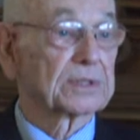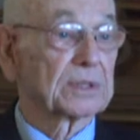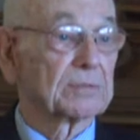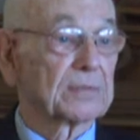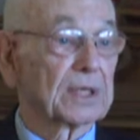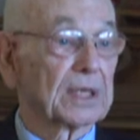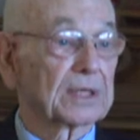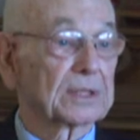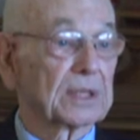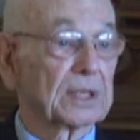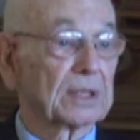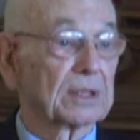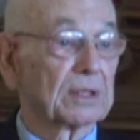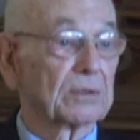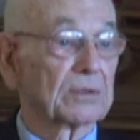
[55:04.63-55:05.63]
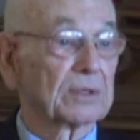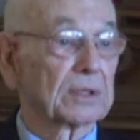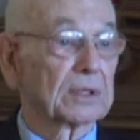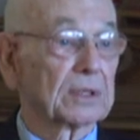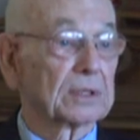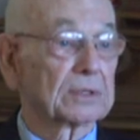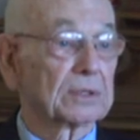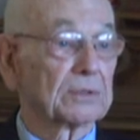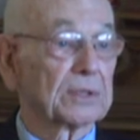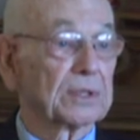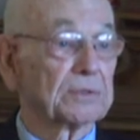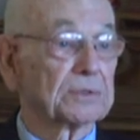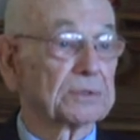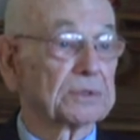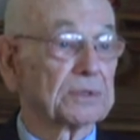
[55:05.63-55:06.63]
or something like that locally. So
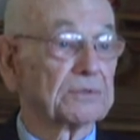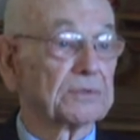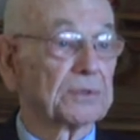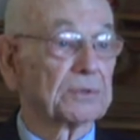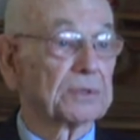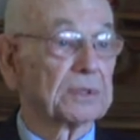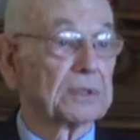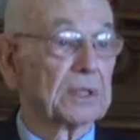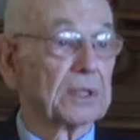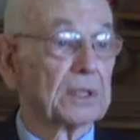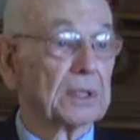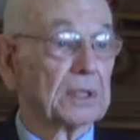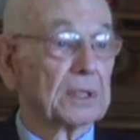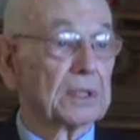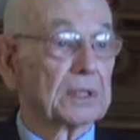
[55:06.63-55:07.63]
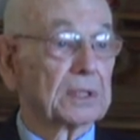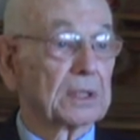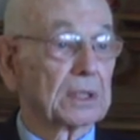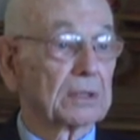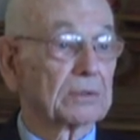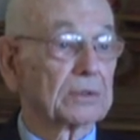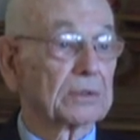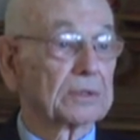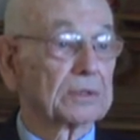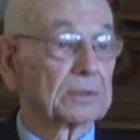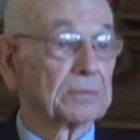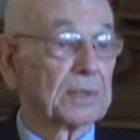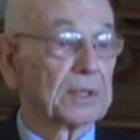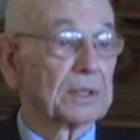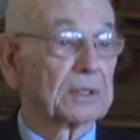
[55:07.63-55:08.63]
he was devoted not only
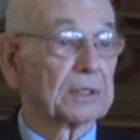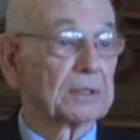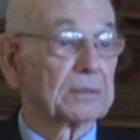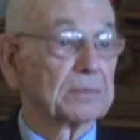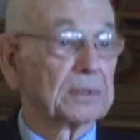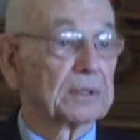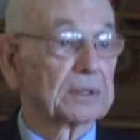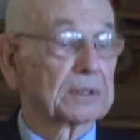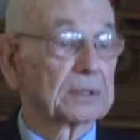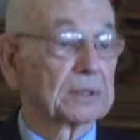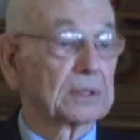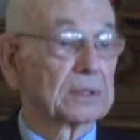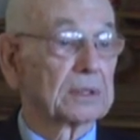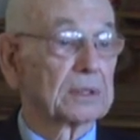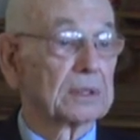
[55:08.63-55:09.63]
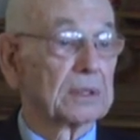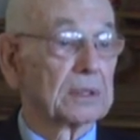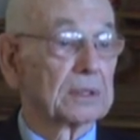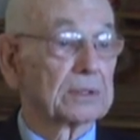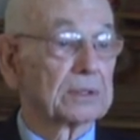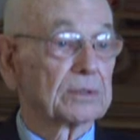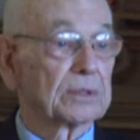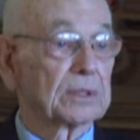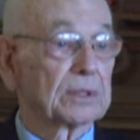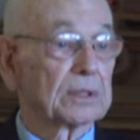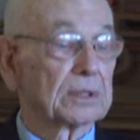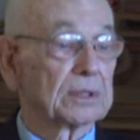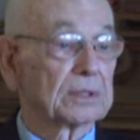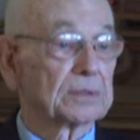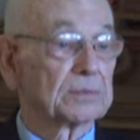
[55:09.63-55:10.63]
to Mary, but to
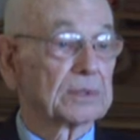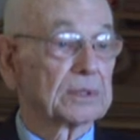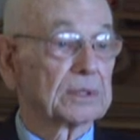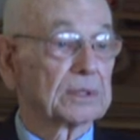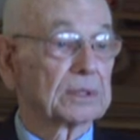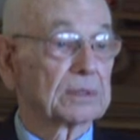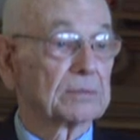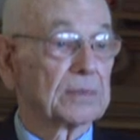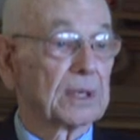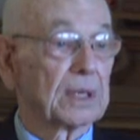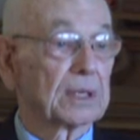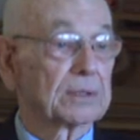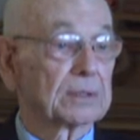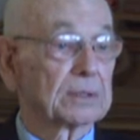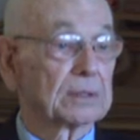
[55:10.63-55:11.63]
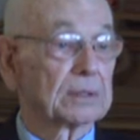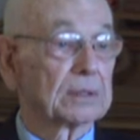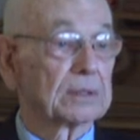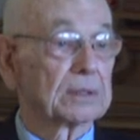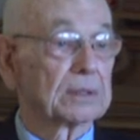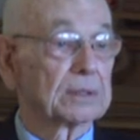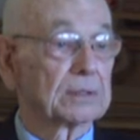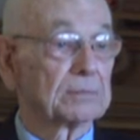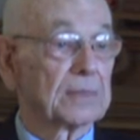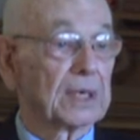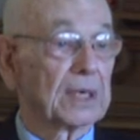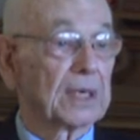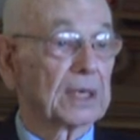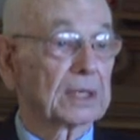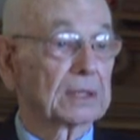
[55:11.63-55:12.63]
her husband and to Martha and to
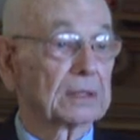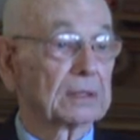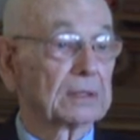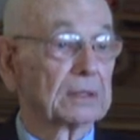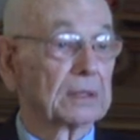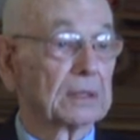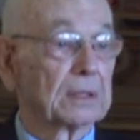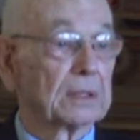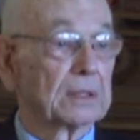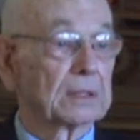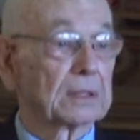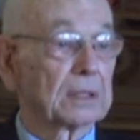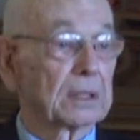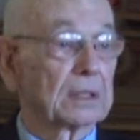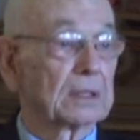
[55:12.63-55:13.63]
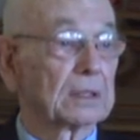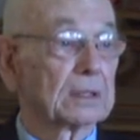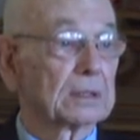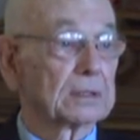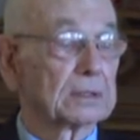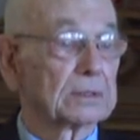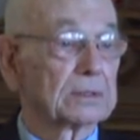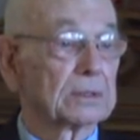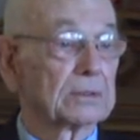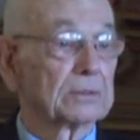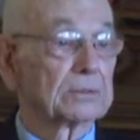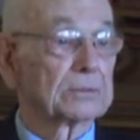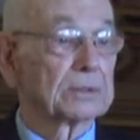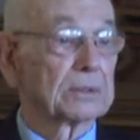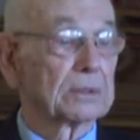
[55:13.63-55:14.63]
Mike and Carol and so
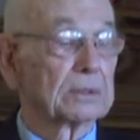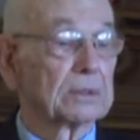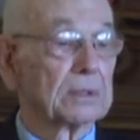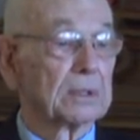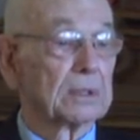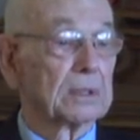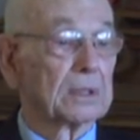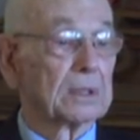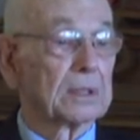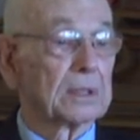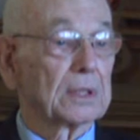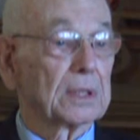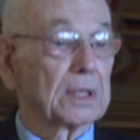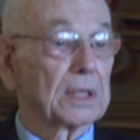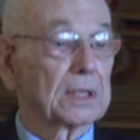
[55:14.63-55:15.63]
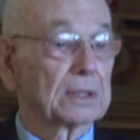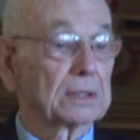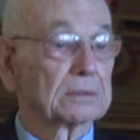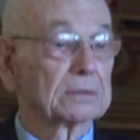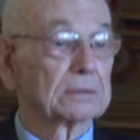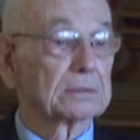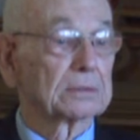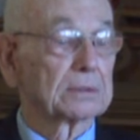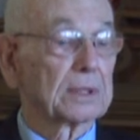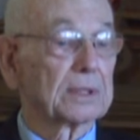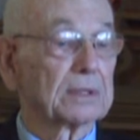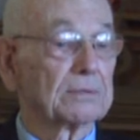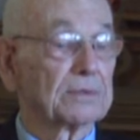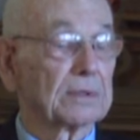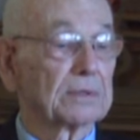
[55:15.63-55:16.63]
on. So he had a
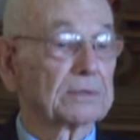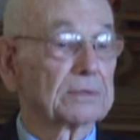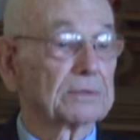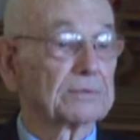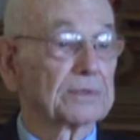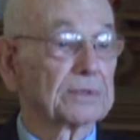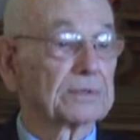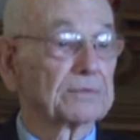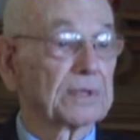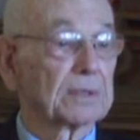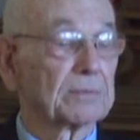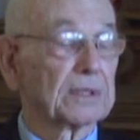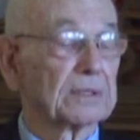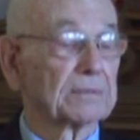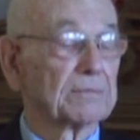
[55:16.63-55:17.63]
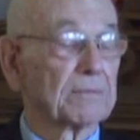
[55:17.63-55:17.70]
great devotion for his family.